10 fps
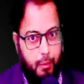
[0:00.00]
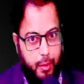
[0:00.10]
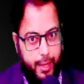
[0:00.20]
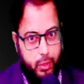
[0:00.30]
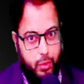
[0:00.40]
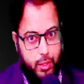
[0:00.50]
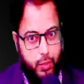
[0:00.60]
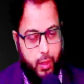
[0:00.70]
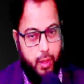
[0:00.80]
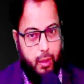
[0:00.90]
back to
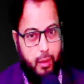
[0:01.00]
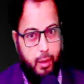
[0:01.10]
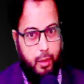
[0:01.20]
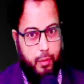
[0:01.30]
Israel, and